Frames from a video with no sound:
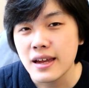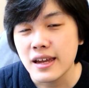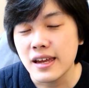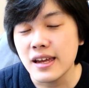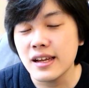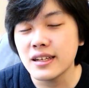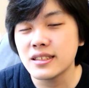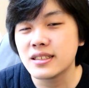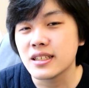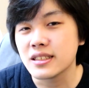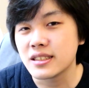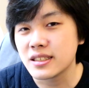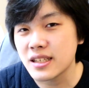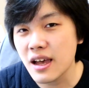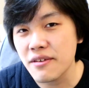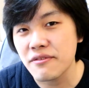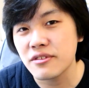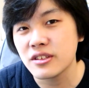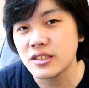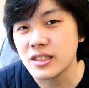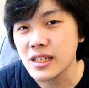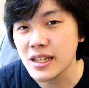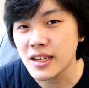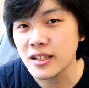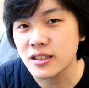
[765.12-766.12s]
he is a
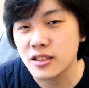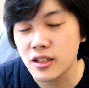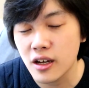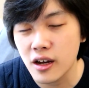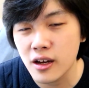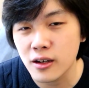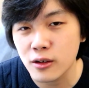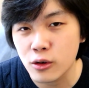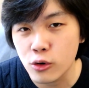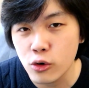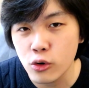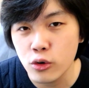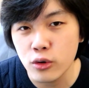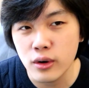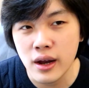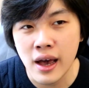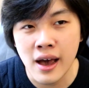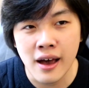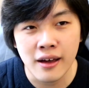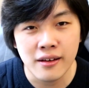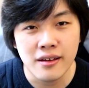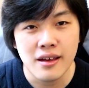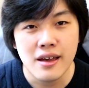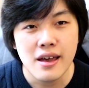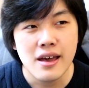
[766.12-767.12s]
17-turn
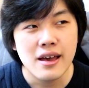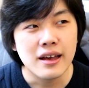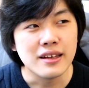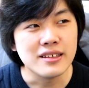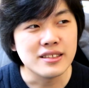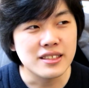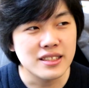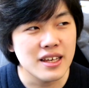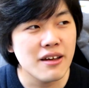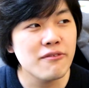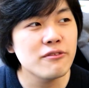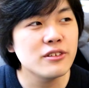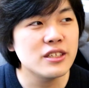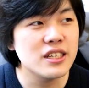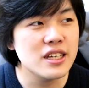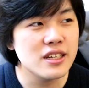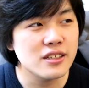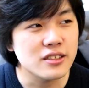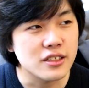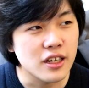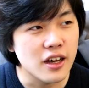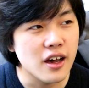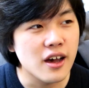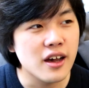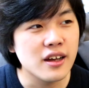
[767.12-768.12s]
cooldown, and
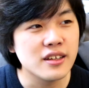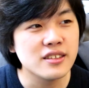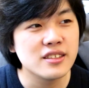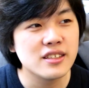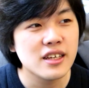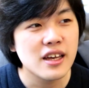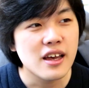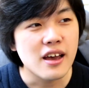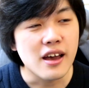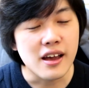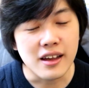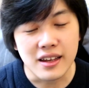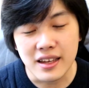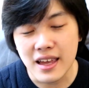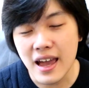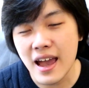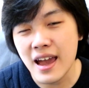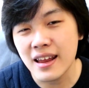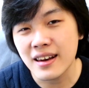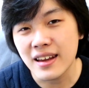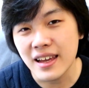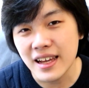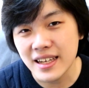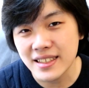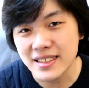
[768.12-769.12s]
17 turns,
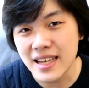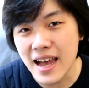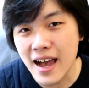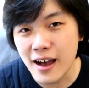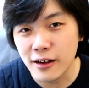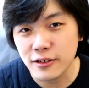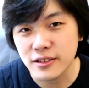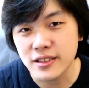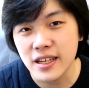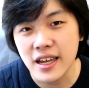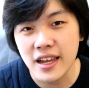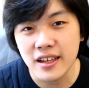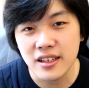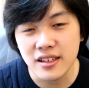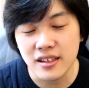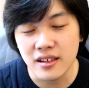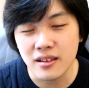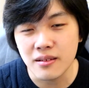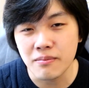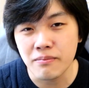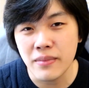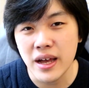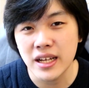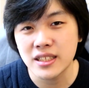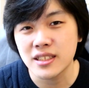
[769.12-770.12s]
again, is outdated
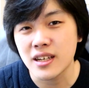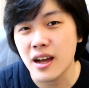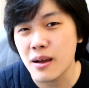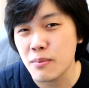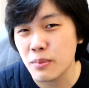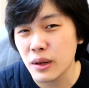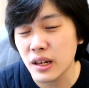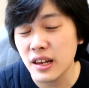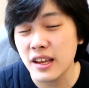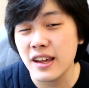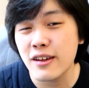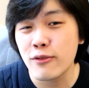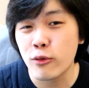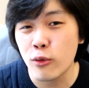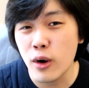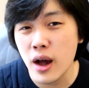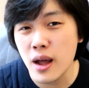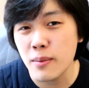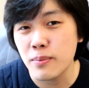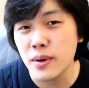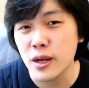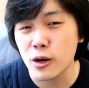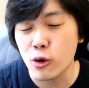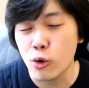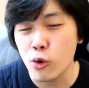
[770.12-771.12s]
in the meta. I believe
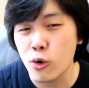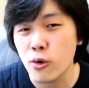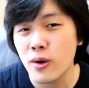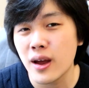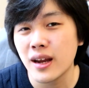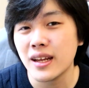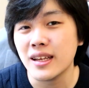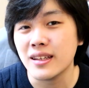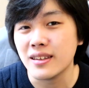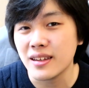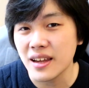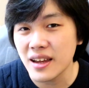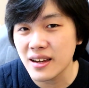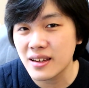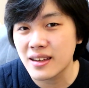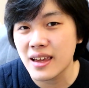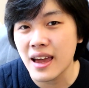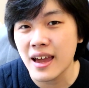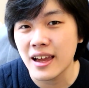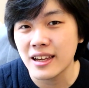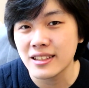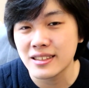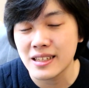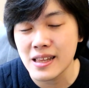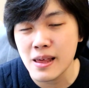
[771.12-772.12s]
Whitebeard already did
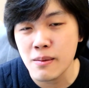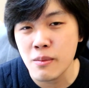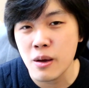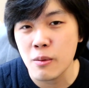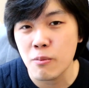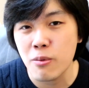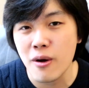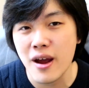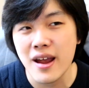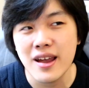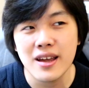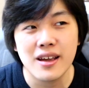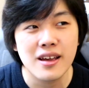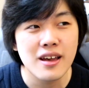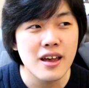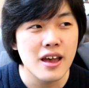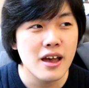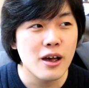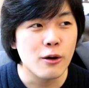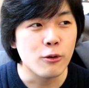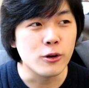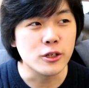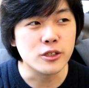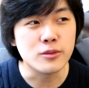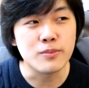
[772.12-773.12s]
get his limit break,
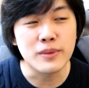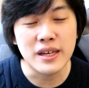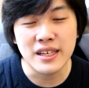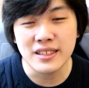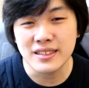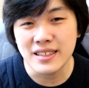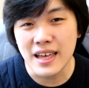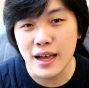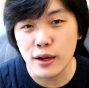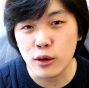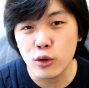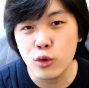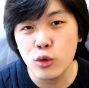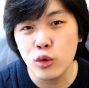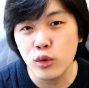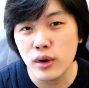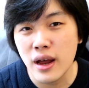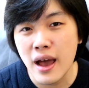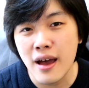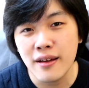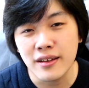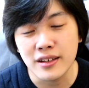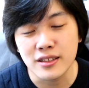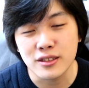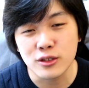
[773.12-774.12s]
which means that
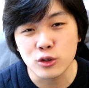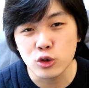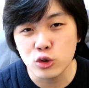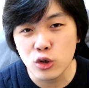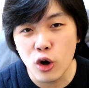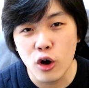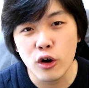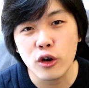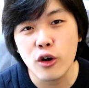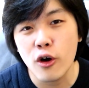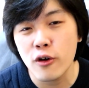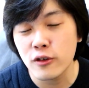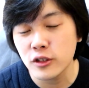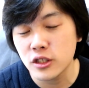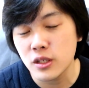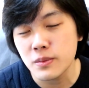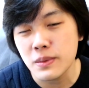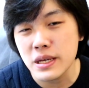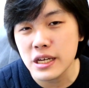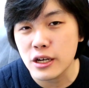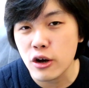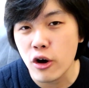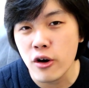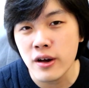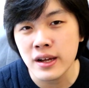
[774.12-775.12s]
cooldown is not going to
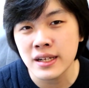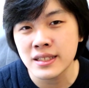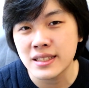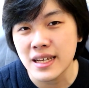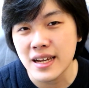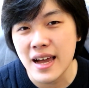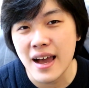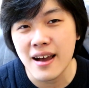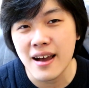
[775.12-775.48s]
be going